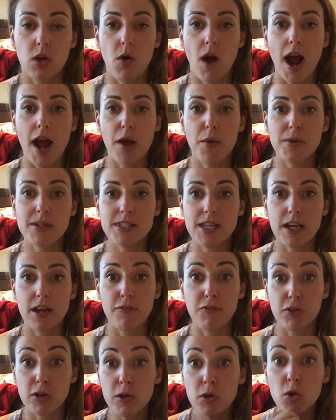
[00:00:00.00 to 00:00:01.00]
I always say,
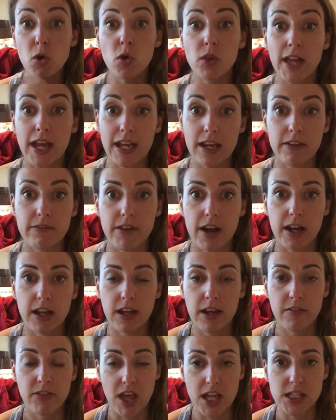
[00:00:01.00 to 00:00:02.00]
if you don't like
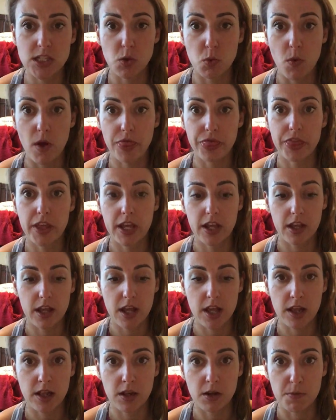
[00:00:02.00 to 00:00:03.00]
inviting, if that's the one thing
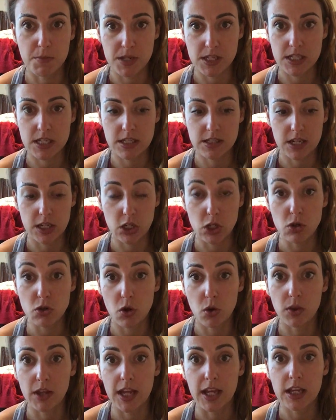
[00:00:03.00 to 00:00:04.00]
in your business that you
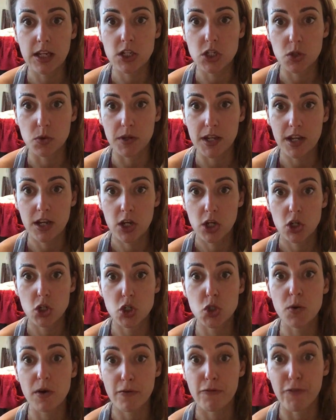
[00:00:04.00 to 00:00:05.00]
don't like doing,
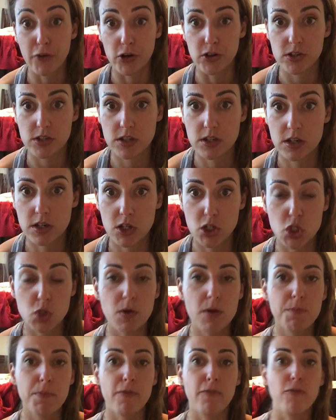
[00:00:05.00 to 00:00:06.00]
do it first.
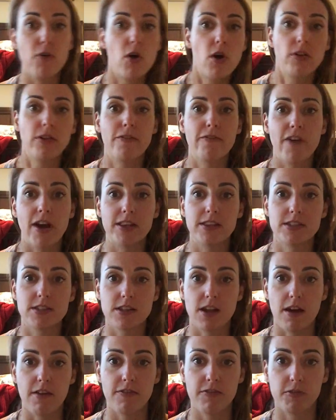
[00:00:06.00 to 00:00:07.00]
Do it before all the fun
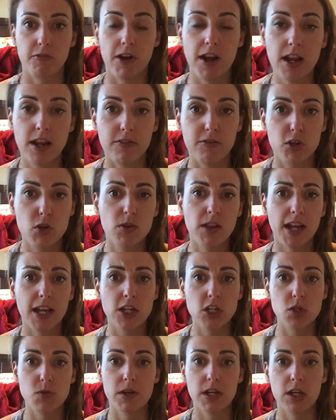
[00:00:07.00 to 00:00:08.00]
stuff, right? If you
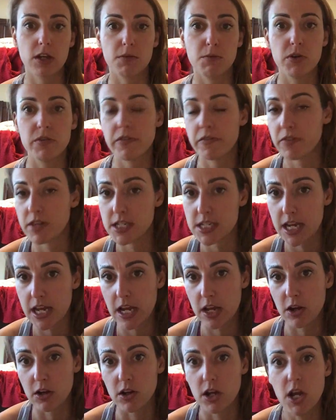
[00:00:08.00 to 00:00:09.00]
like doing your move of the
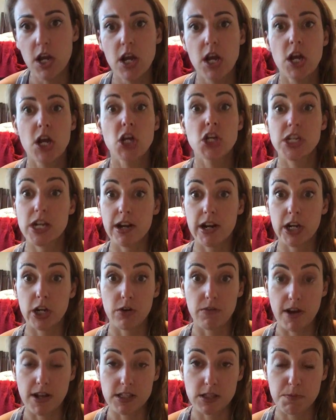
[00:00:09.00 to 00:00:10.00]
day or sharing
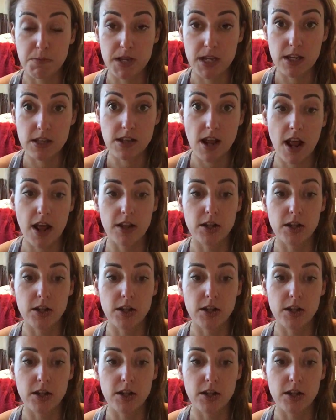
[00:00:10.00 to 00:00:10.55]
your recipes,